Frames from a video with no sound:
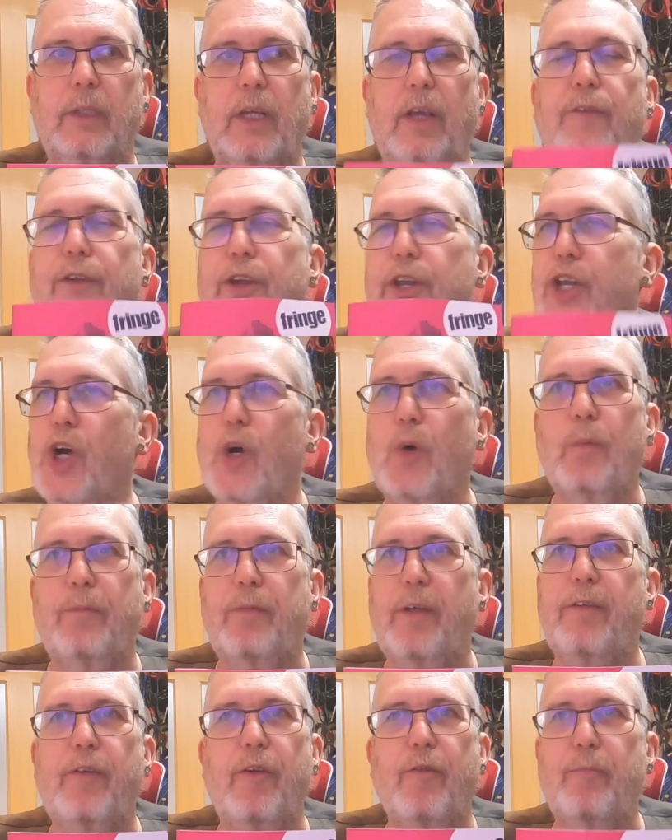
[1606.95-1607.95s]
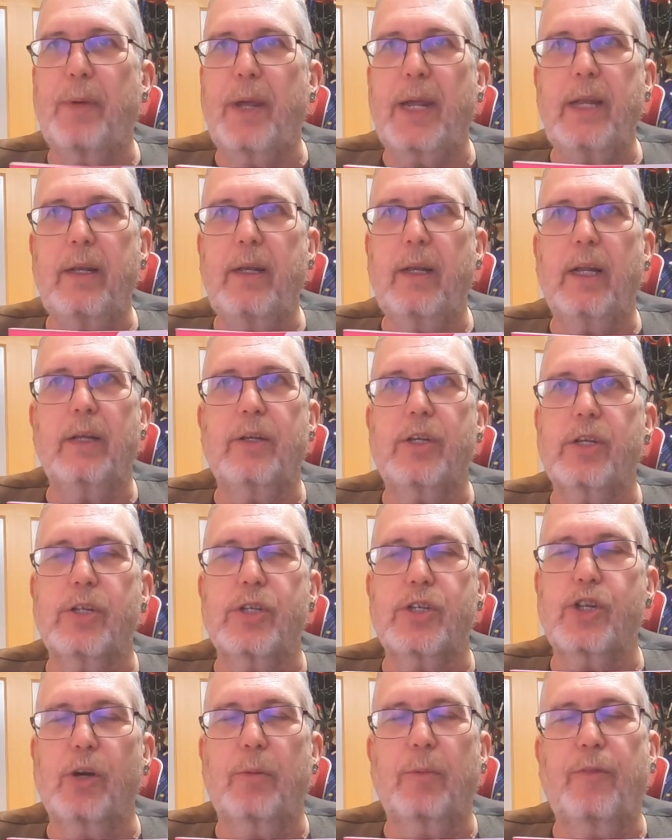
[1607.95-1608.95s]
If you've been to
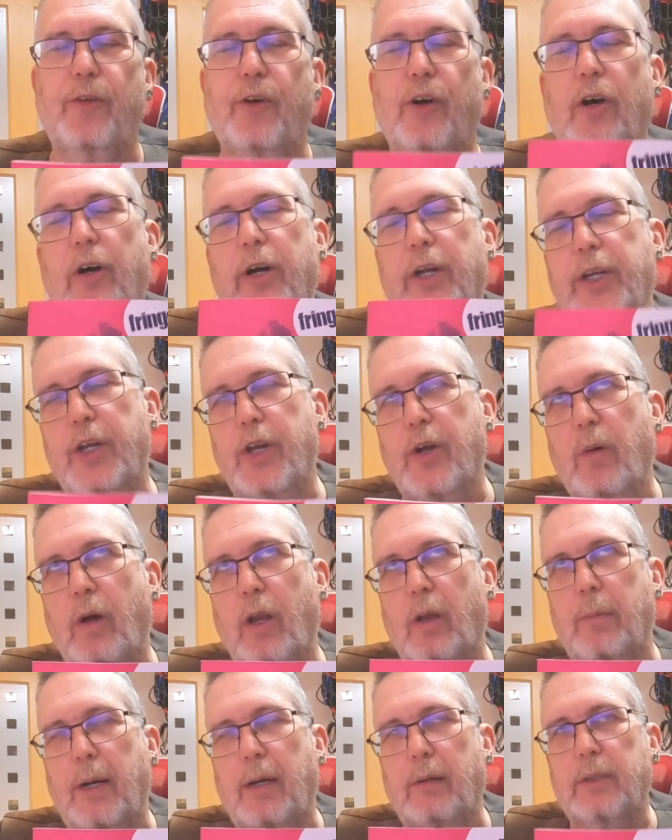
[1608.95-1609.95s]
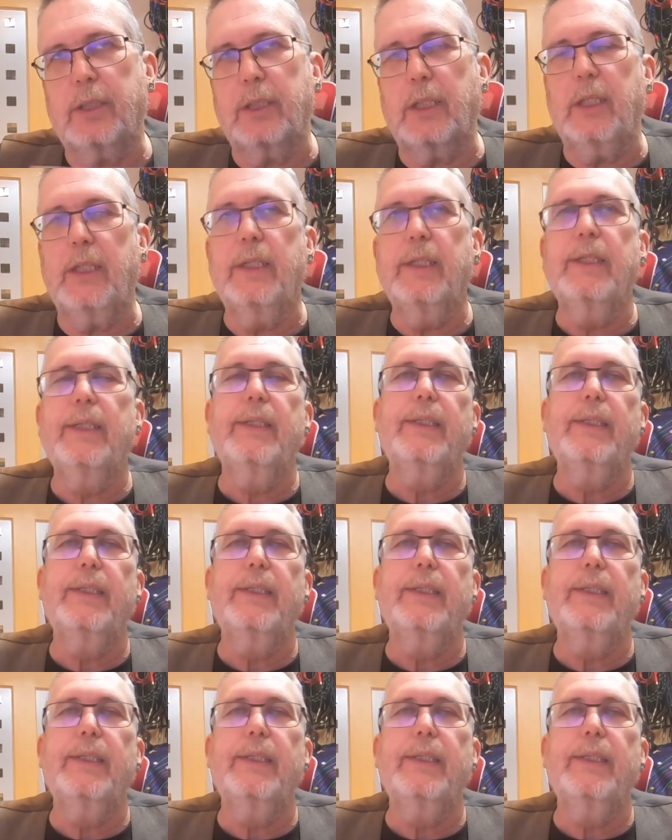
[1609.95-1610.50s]
the show before and you know all about it,